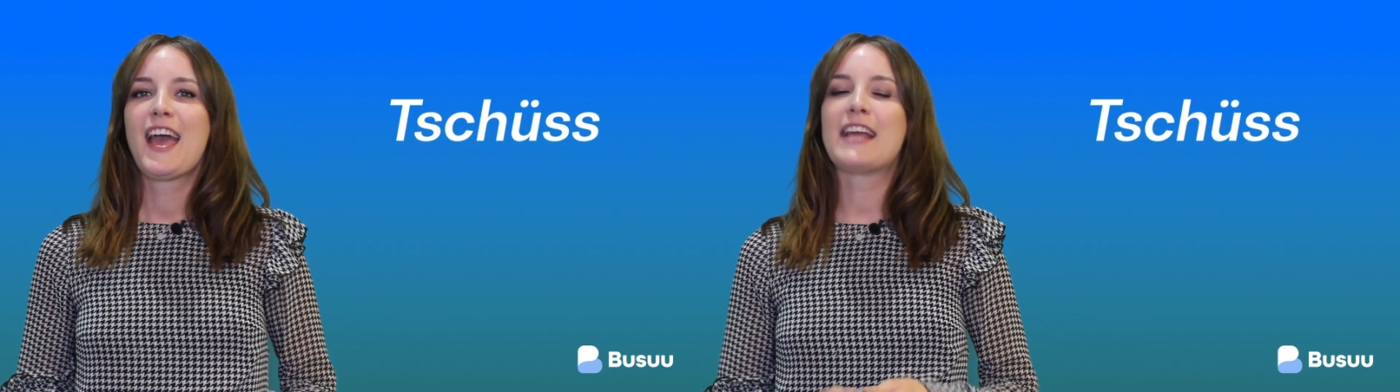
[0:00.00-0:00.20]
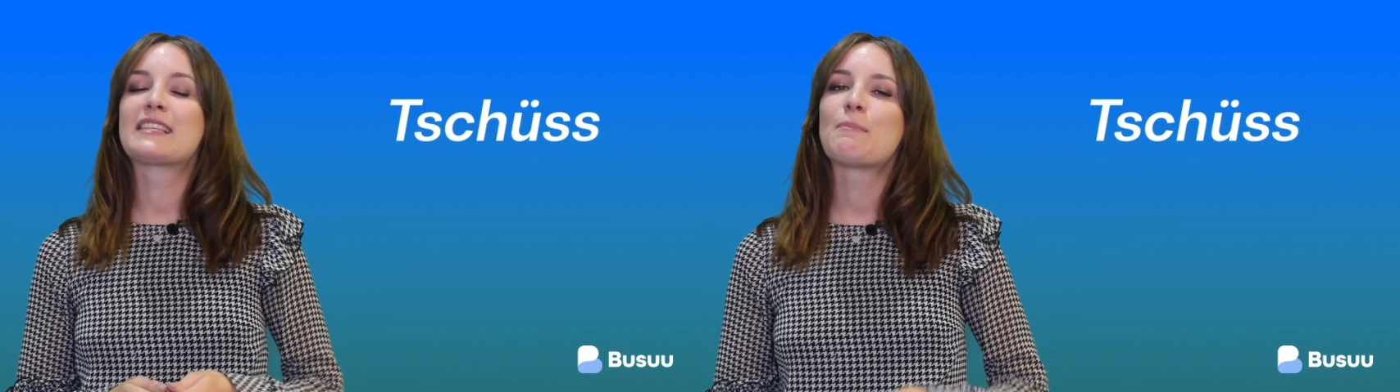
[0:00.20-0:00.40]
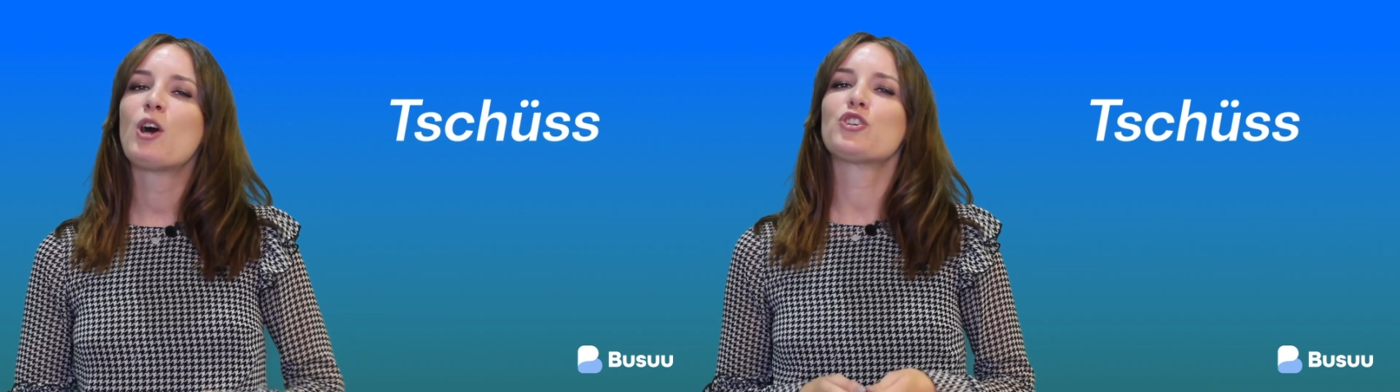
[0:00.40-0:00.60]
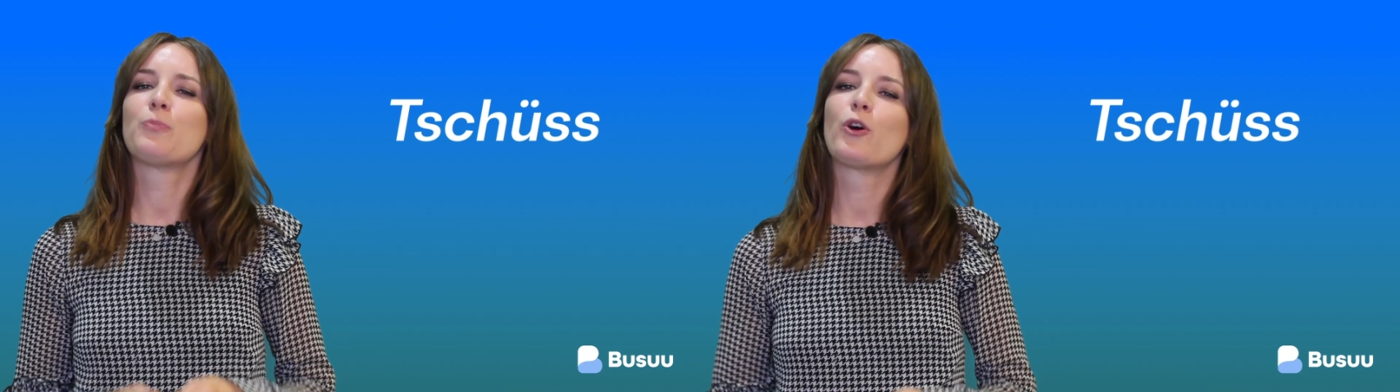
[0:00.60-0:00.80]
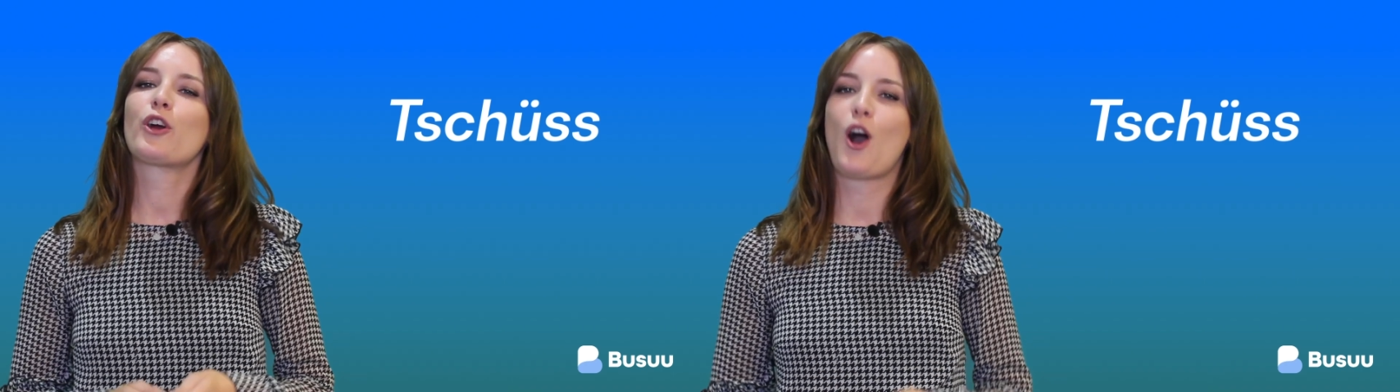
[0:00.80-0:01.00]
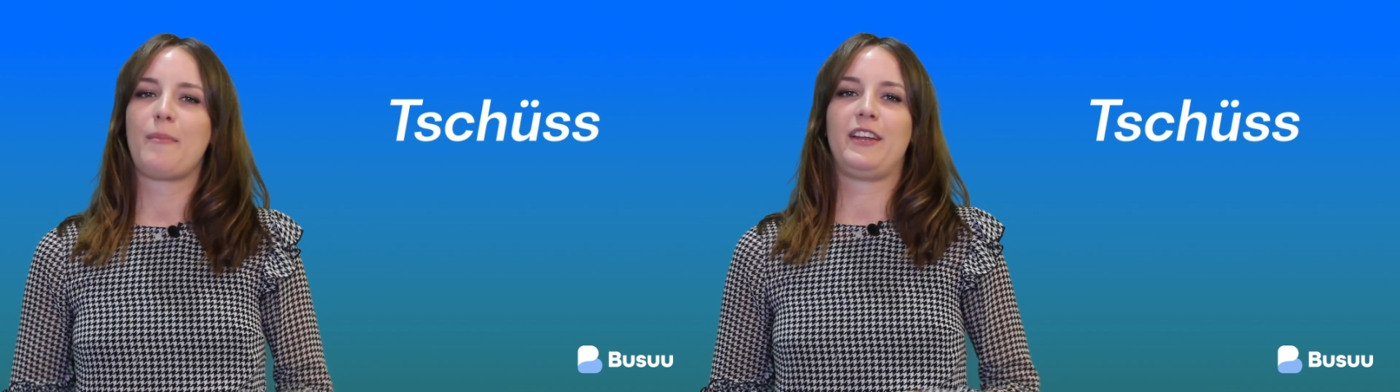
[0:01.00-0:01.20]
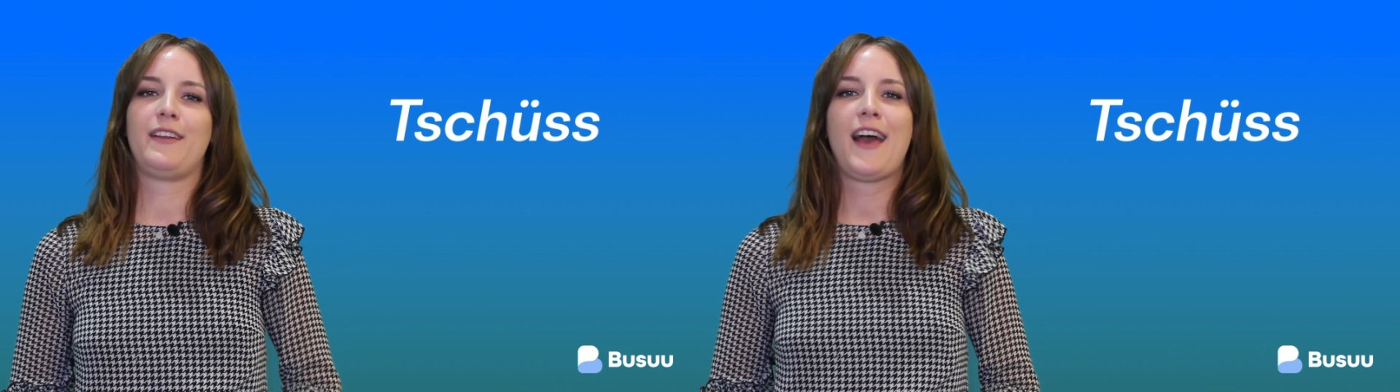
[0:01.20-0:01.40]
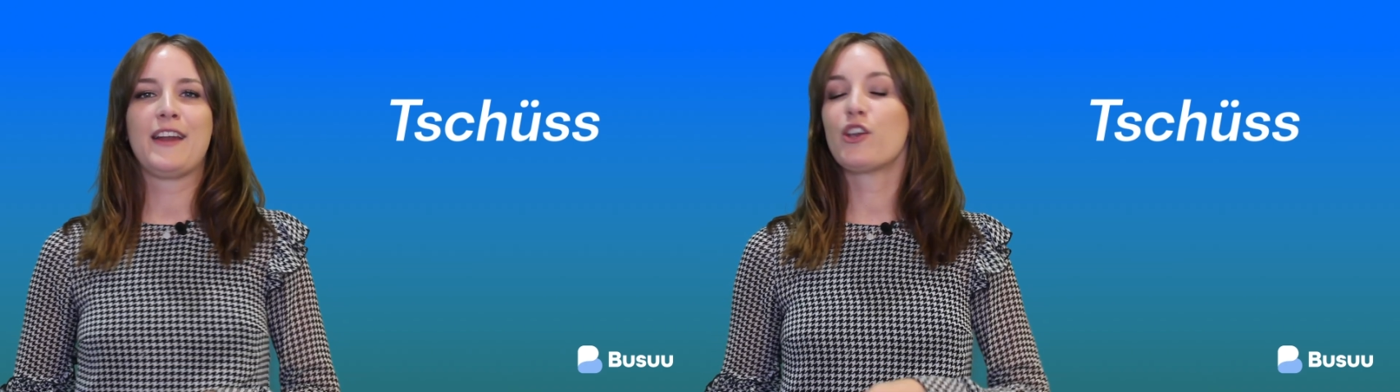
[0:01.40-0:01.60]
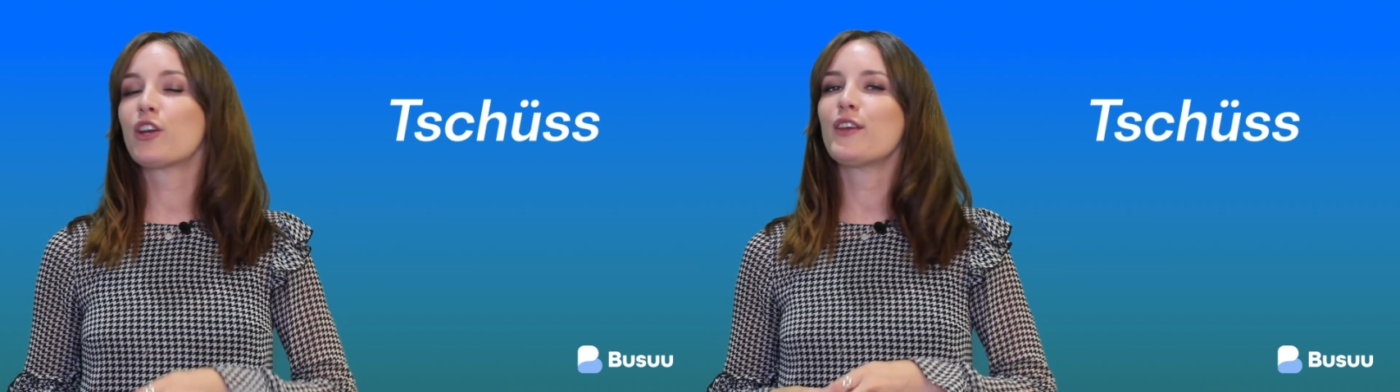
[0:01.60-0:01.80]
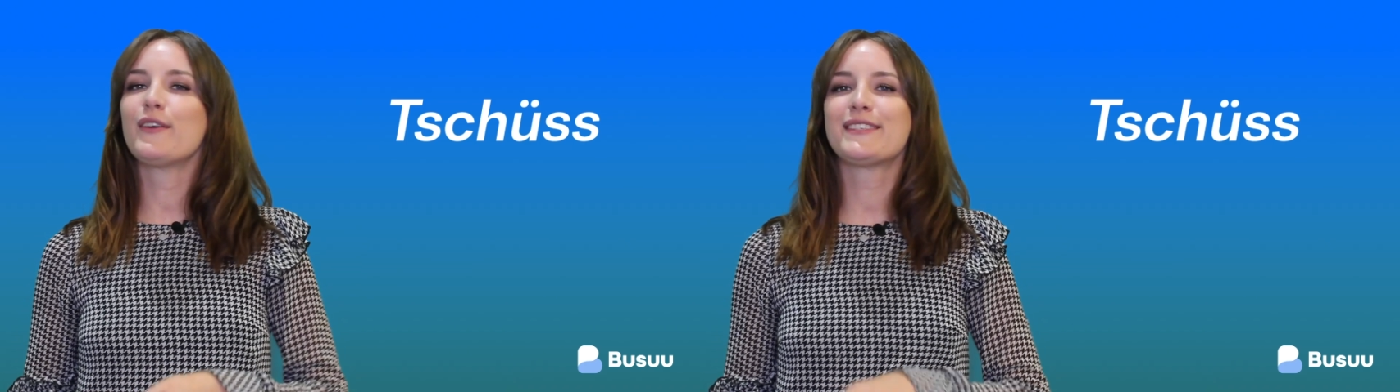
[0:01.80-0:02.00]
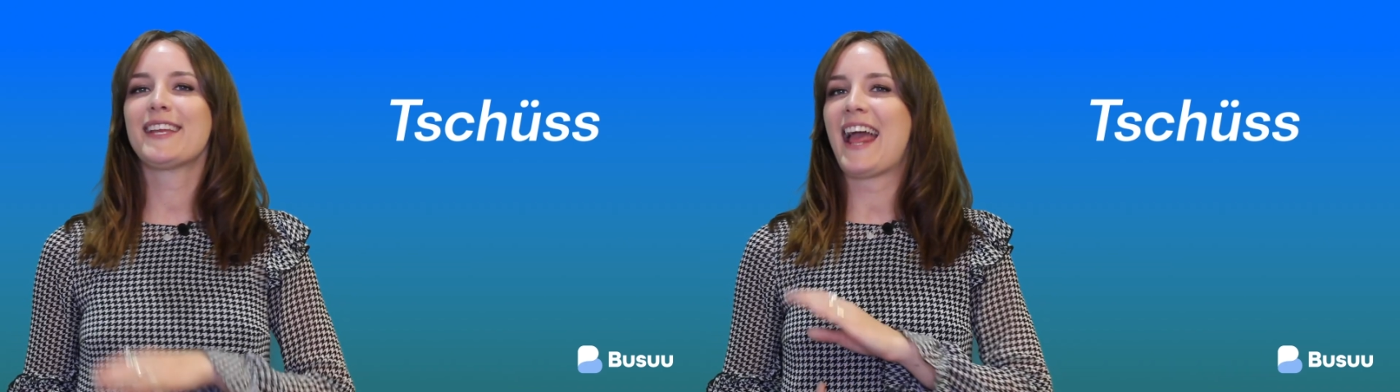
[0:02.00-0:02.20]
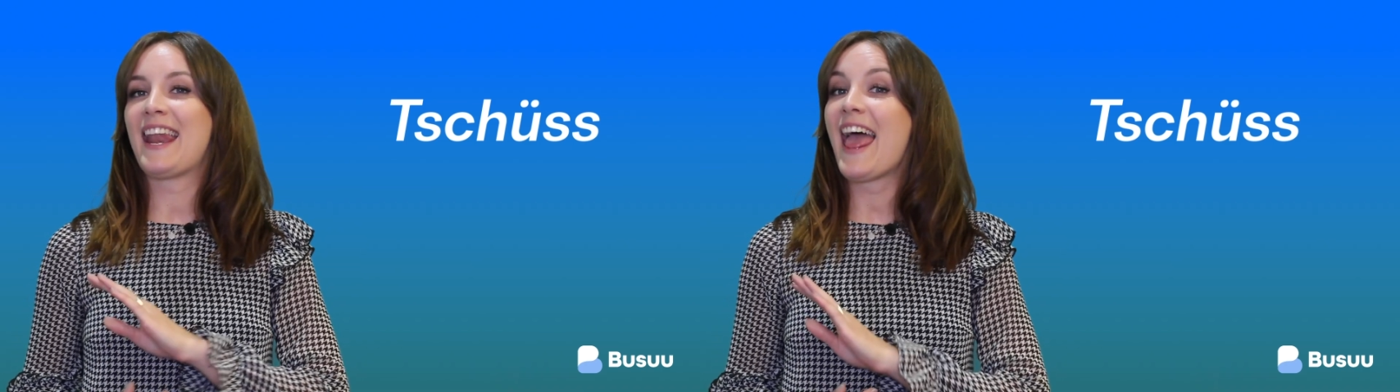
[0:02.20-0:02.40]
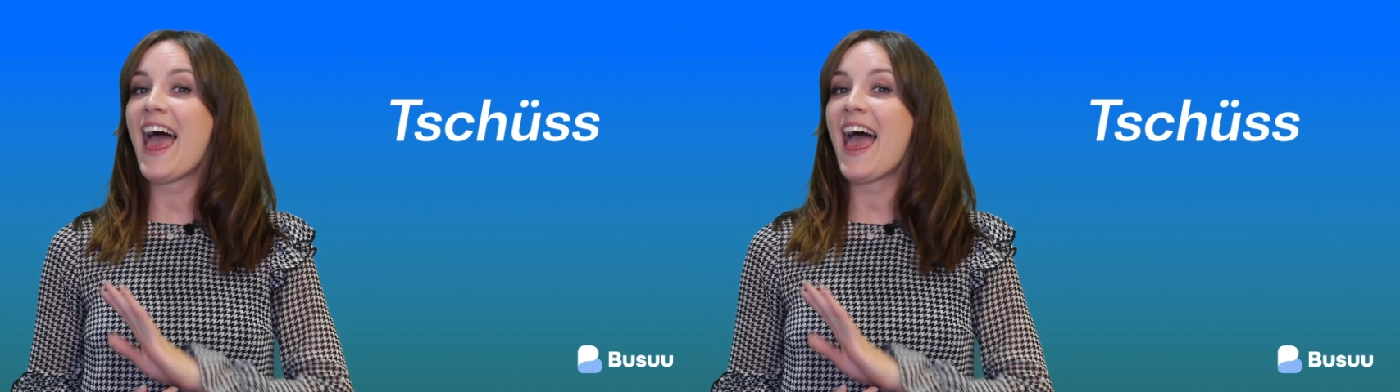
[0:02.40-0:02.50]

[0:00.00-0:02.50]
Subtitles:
It's much more common, and you can use it at